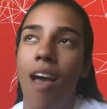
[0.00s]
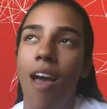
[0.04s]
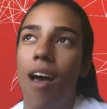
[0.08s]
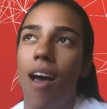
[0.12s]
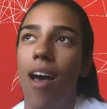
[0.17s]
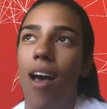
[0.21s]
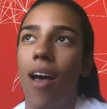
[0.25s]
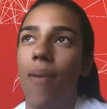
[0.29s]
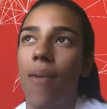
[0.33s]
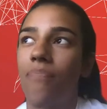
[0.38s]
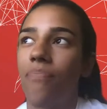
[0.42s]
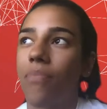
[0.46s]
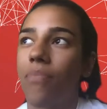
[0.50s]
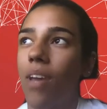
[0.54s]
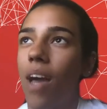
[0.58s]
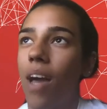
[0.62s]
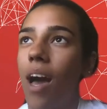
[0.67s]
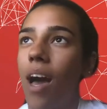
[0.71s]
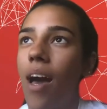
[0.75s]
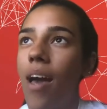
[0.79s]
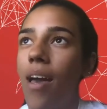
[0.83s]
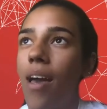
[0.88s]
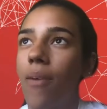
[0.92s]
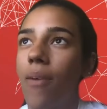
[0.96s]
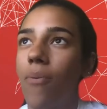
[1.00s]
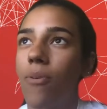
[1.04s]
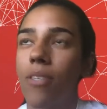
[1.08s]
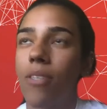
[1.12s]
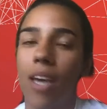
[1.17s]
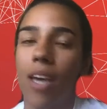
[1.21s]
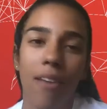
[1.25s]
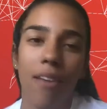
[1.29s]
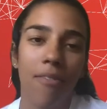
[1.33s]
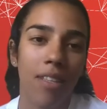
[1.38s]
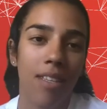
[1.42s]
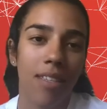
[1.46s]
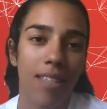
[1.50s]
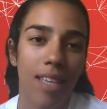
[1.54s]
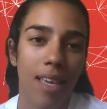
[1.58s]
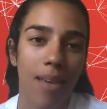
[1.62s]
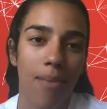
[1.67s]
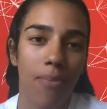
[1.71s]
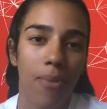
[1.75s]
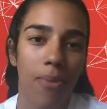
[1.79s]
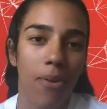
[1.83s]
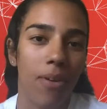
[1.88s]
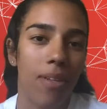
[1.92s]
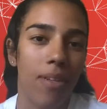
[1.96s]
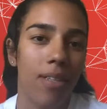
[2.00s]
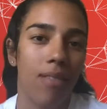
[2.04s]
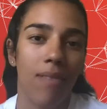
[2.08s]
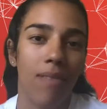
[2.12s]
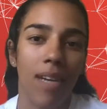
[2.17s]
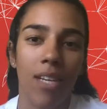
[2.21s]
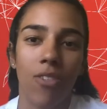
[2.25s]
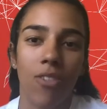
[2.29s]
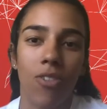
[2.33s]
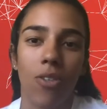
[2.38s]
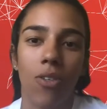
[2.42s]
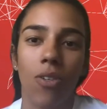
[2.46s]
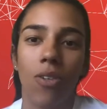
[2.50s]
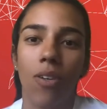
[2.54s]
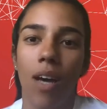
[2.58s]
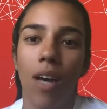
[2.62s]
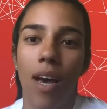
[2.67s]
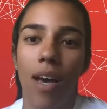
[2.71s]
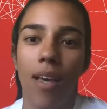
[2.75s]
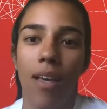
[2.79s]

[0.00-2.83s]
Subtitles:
I was kind of in the same boat as Rachel.